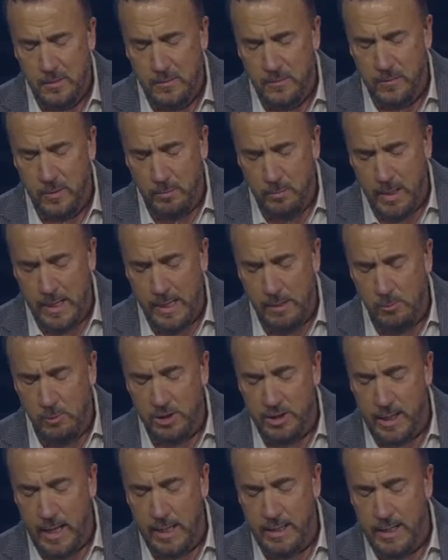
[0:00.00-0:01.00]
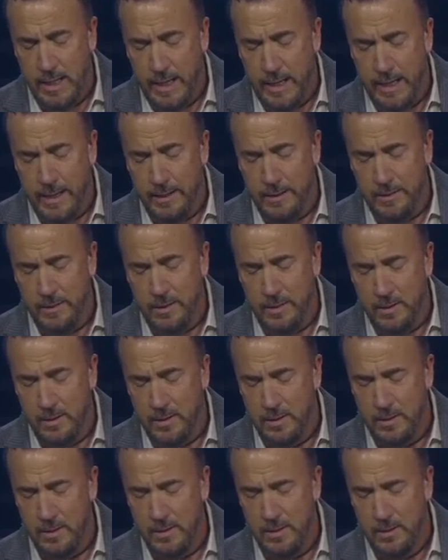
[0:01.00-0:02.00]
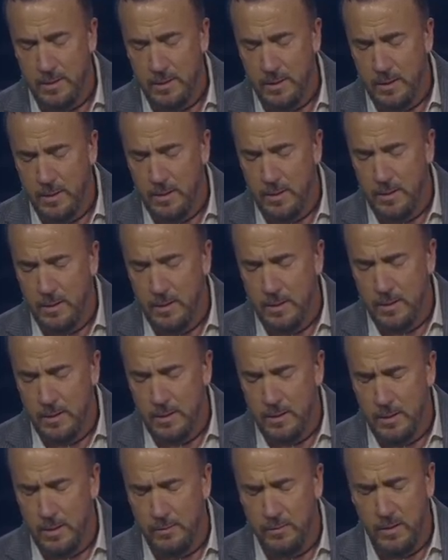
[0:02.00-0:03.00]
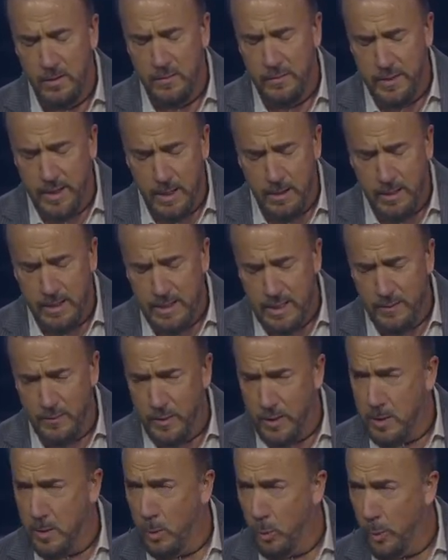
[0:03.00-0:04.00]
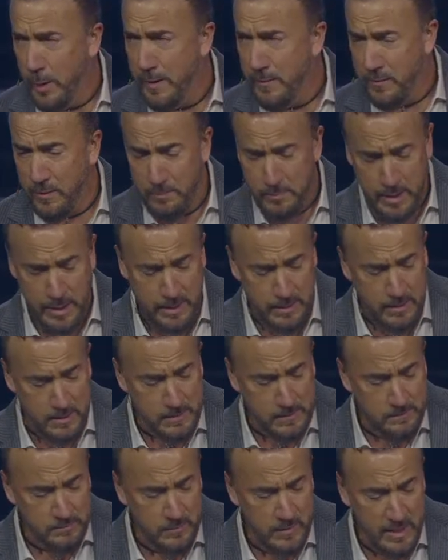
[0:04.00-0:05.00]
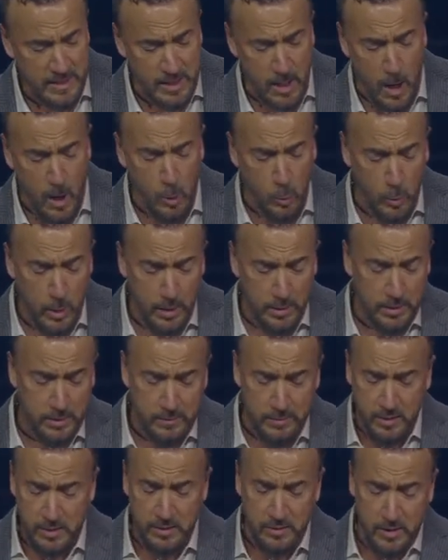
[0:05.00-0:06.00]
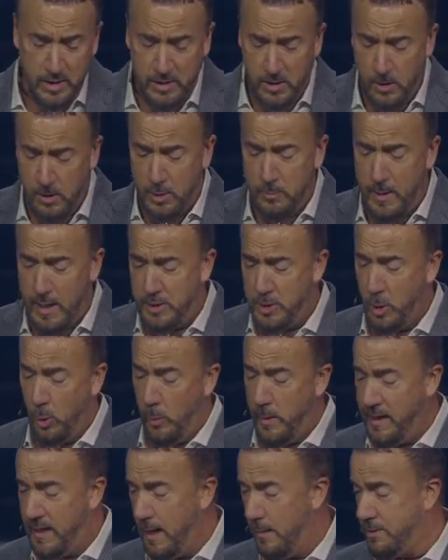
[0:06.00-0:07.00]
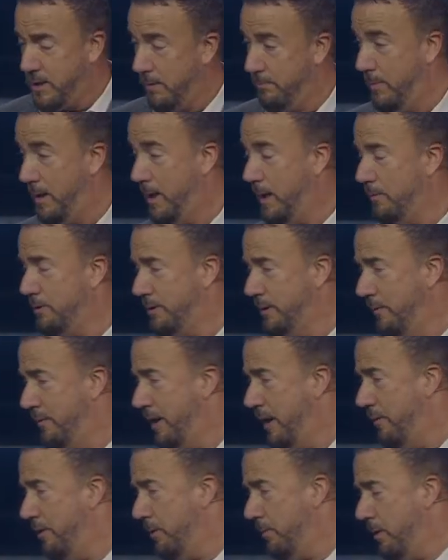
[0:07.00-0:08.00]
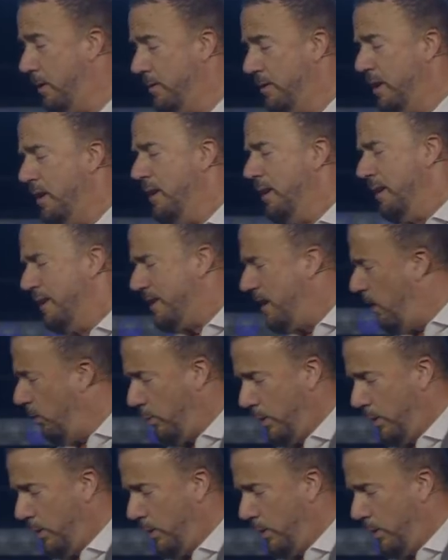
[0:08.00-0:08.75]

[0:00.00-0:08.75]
for me, was like the end of a very difficult week for me. It's all relative, because if you had heard about your week, I'd say, man, I was living heaven on earth. It's all